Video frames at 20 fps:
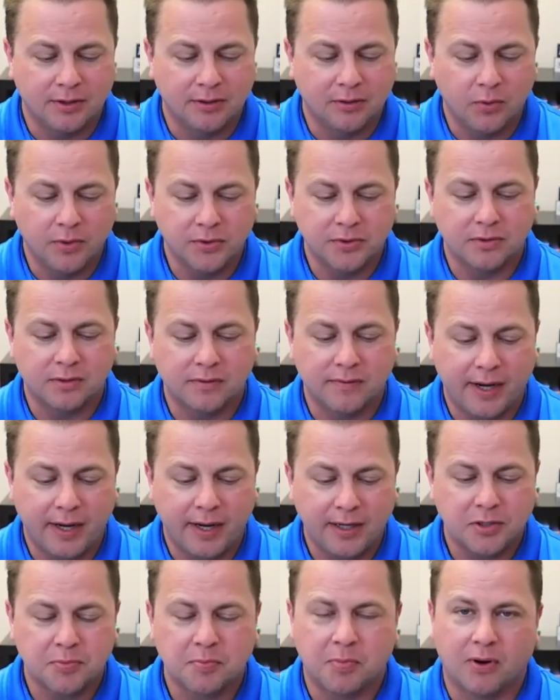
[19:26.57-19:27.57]
Wizard of
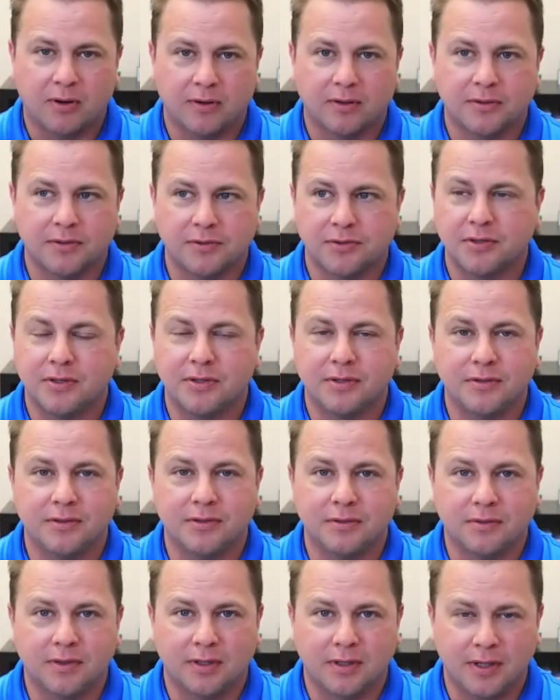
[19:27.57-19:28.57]
Ads partners
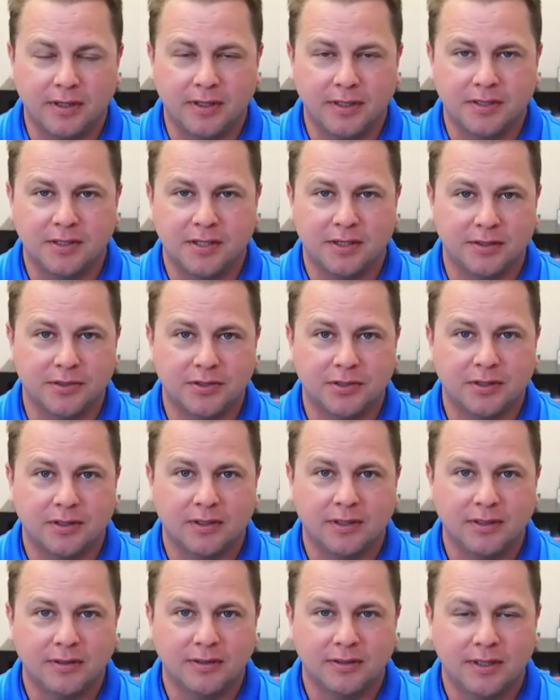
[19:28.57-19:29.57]
do
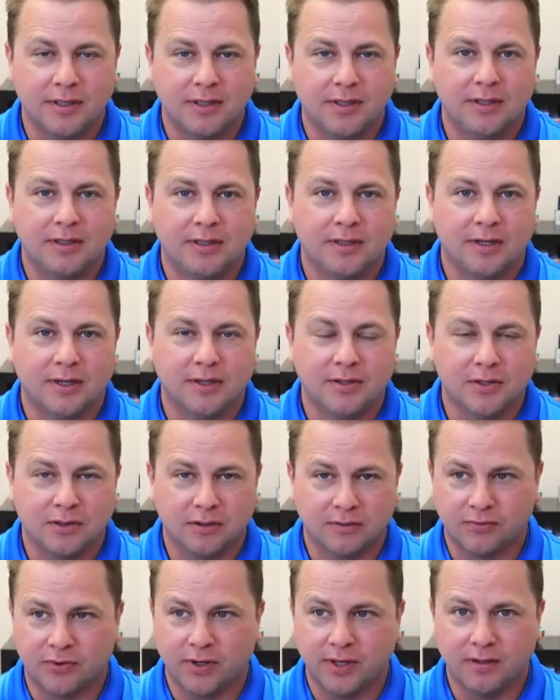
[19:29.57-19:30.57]
unintentionally, because they're
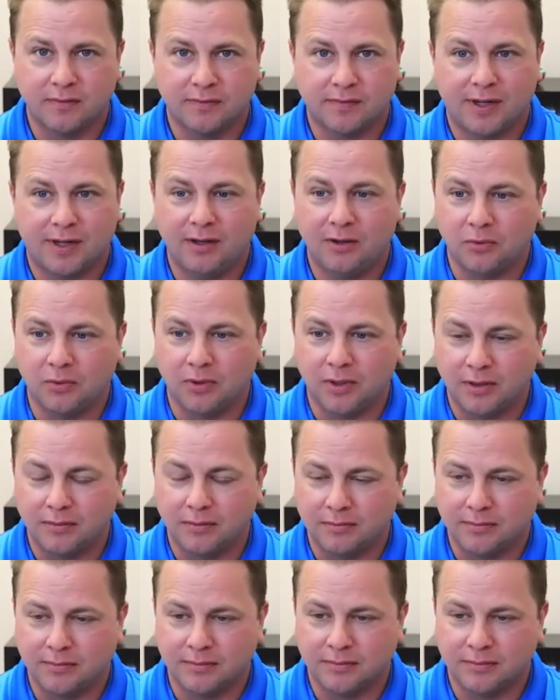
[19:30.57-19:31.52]
afraid to follow up.